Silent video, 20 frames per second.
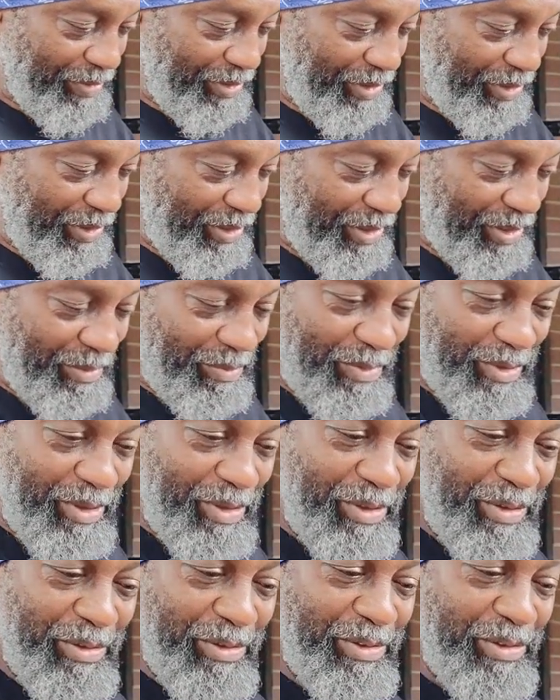this is one
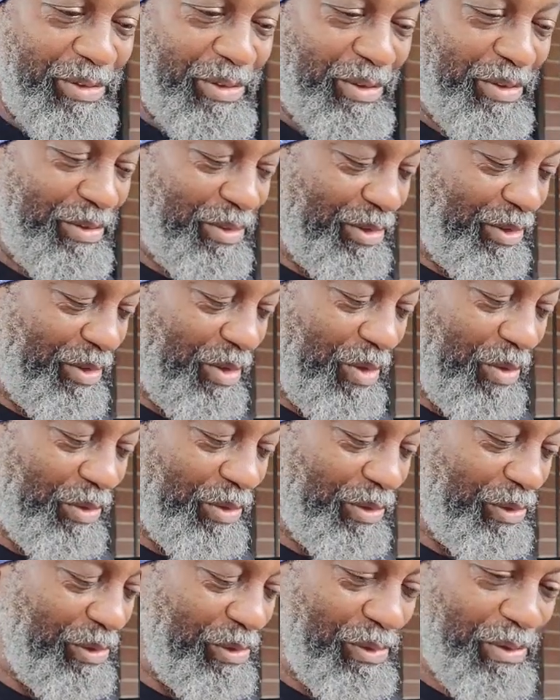of those, you know,
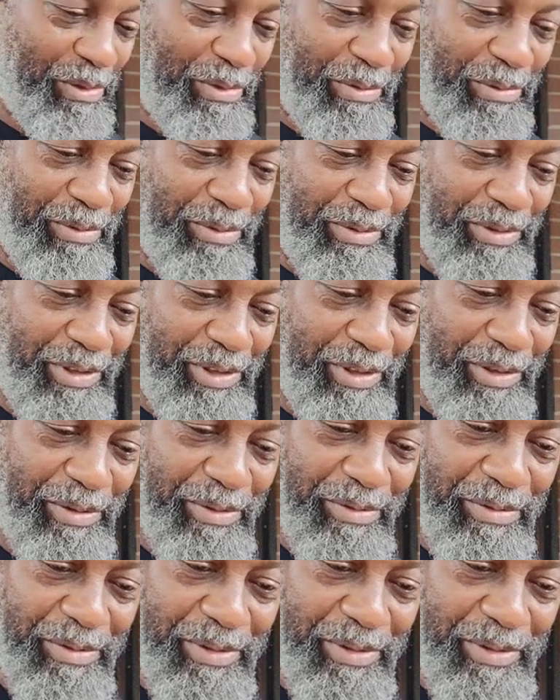so-called, so-called, you know,